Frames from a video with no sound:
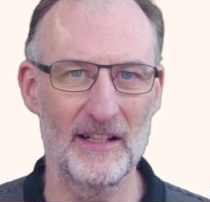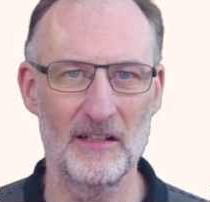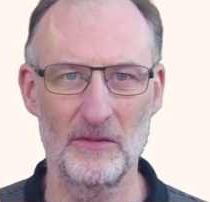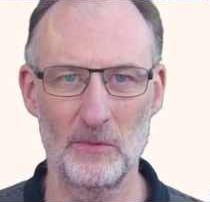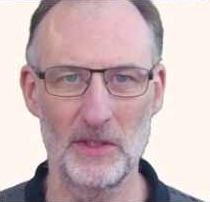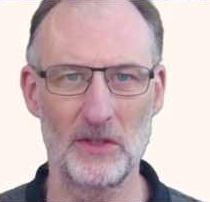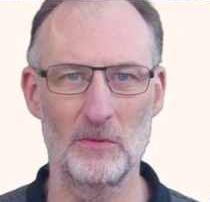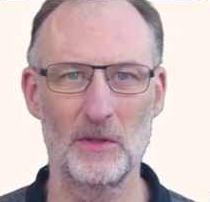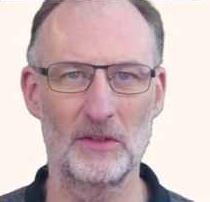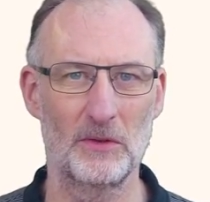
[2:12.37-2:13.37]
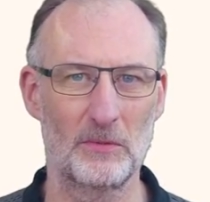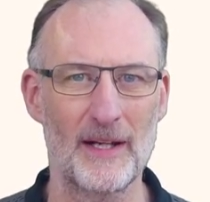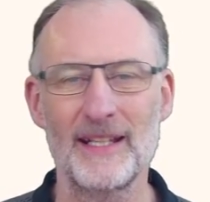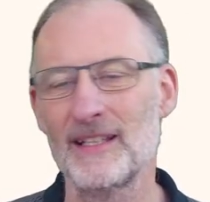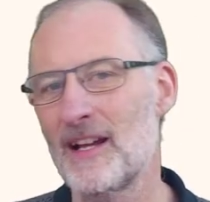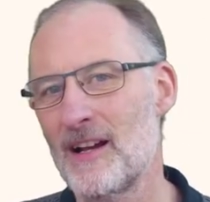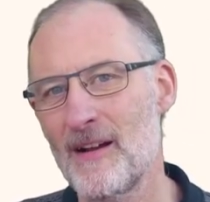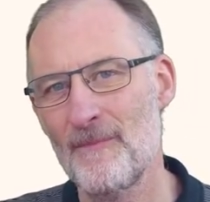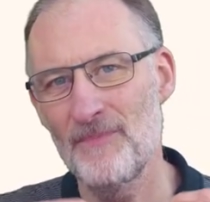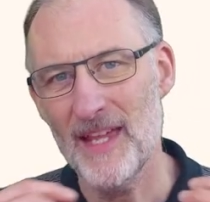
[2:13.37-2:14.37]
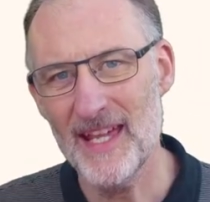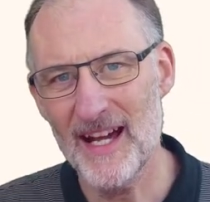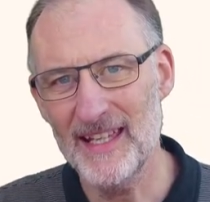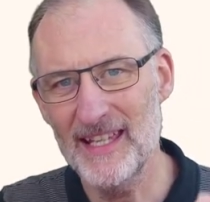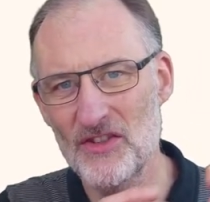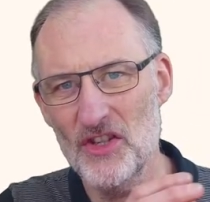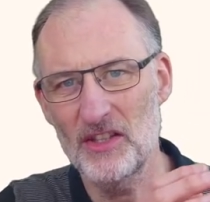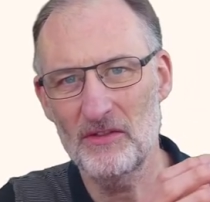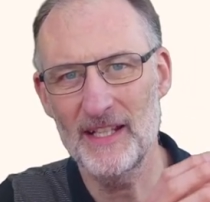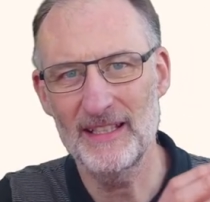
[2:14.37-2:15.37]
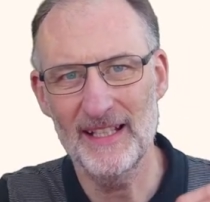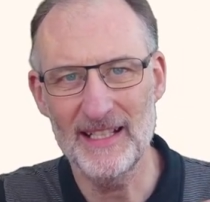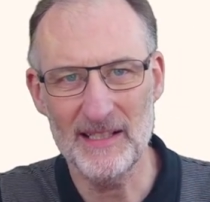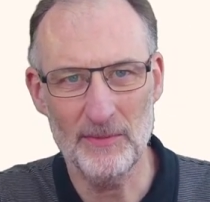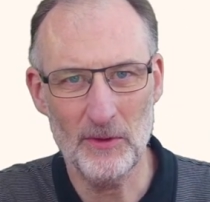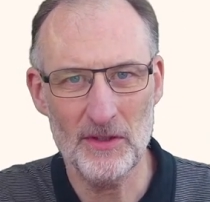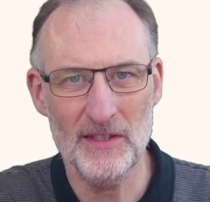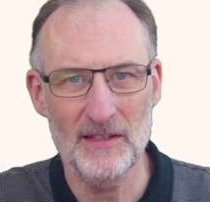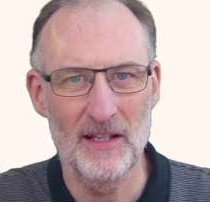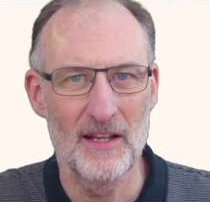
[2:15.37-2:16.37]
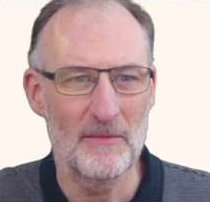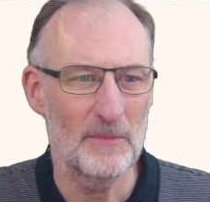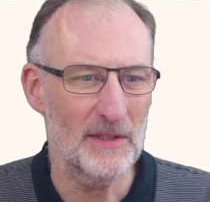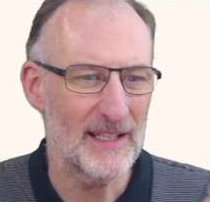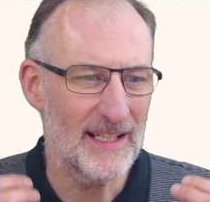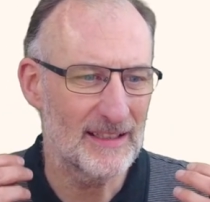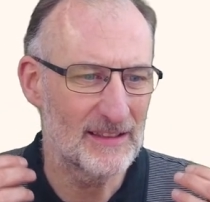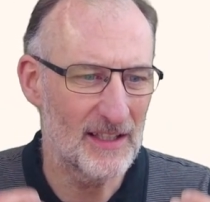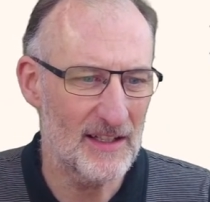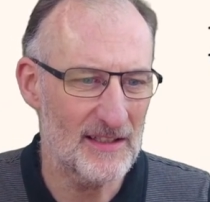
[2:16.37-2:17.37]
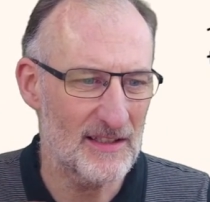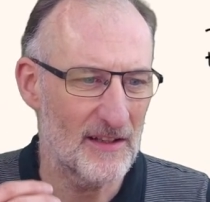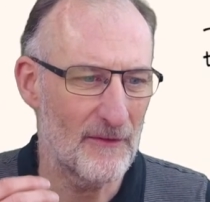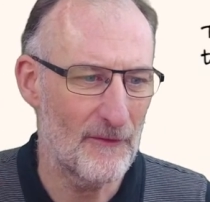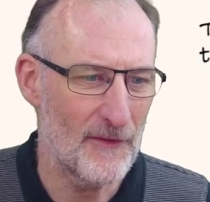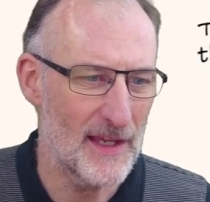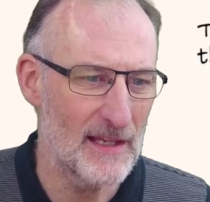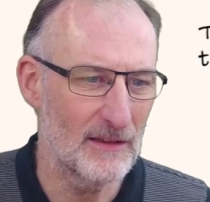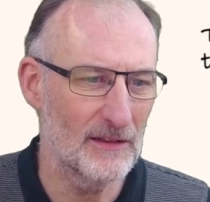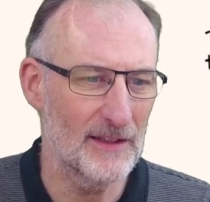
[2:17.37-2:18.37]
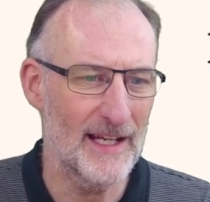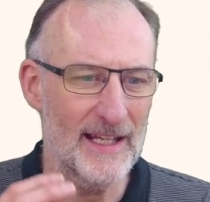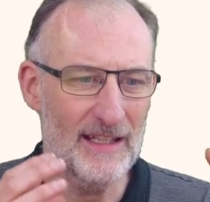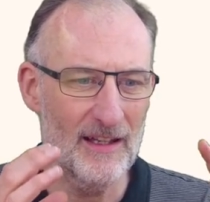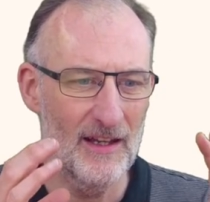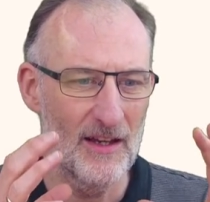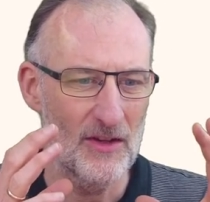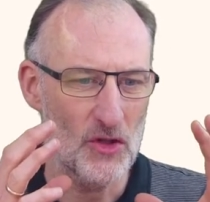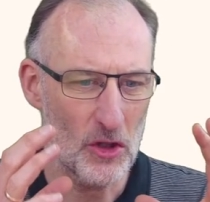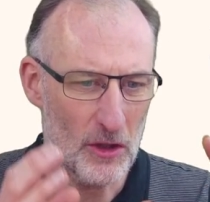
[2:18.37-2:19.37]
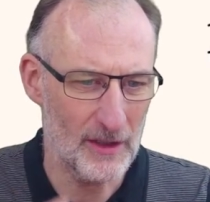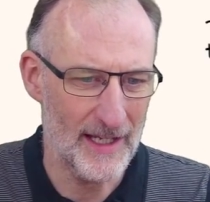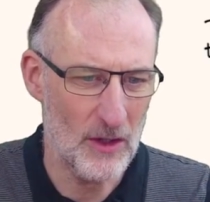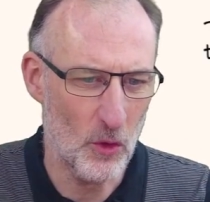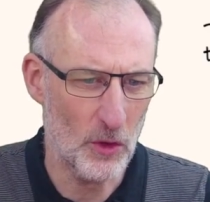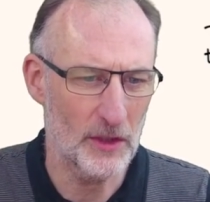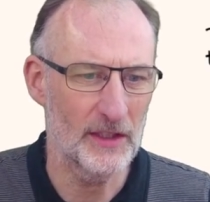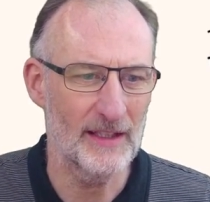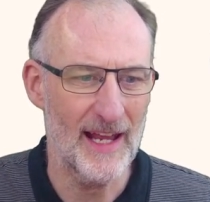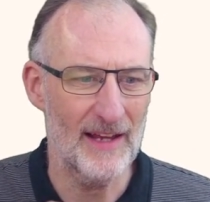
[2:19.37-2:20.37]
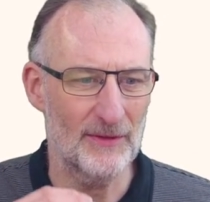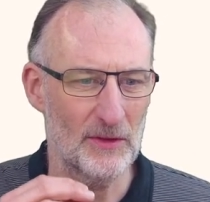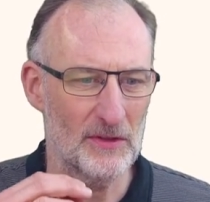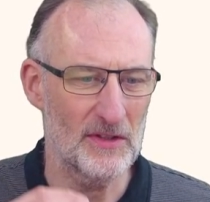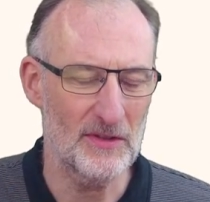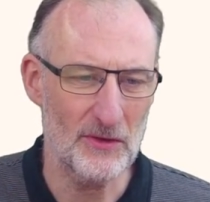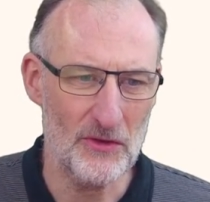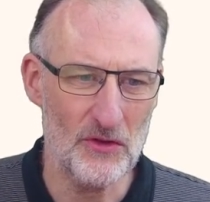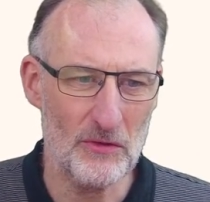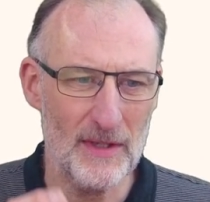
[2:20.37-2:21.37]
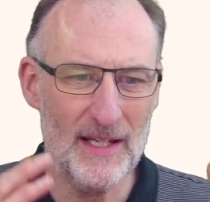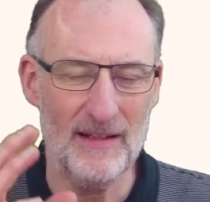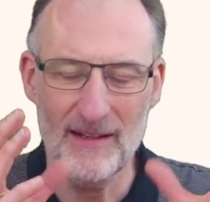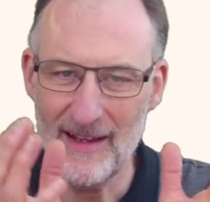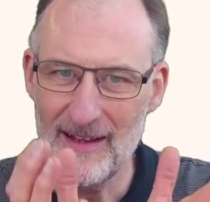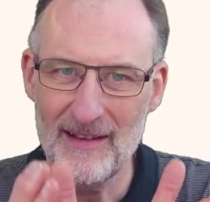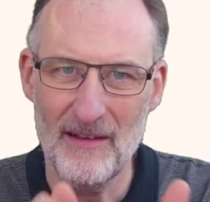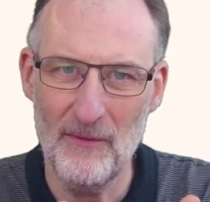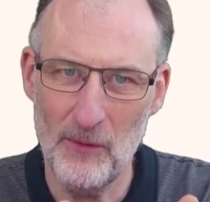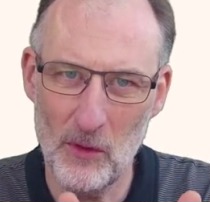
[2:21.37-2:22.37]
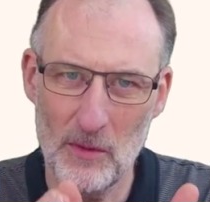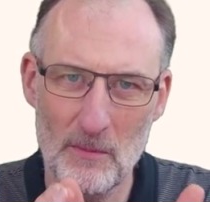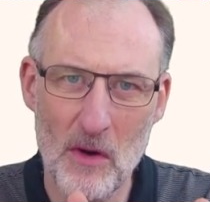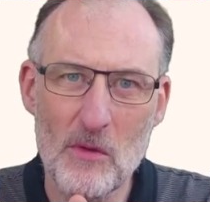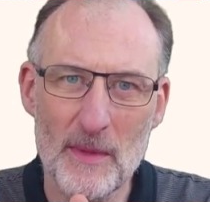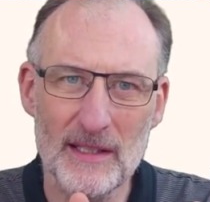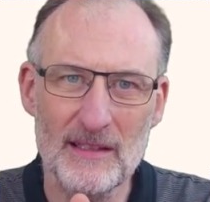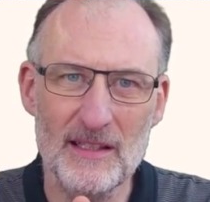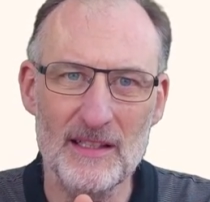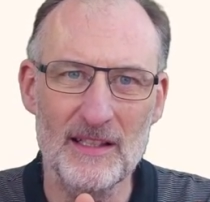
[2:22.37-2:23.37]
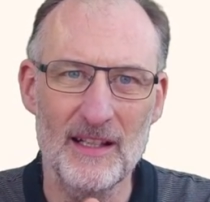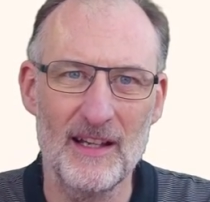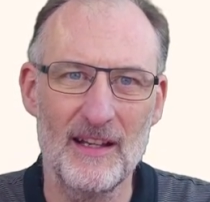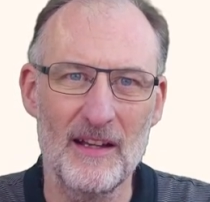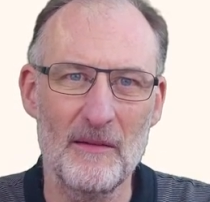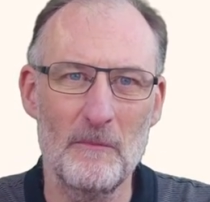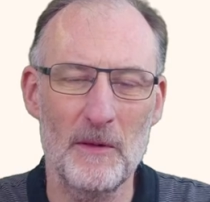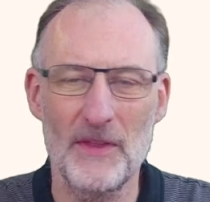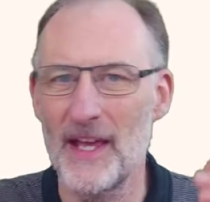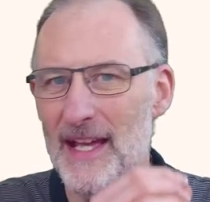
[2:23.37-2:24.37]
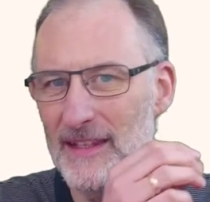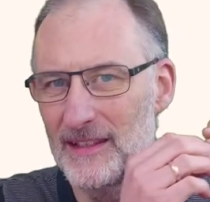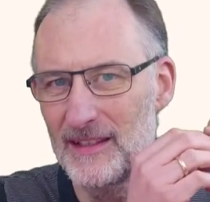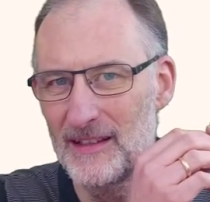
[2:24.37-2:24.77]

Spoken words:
of what you want to write. AI can generate nice words, but it does feel like Charlie Gordon after the surgery for moments, but then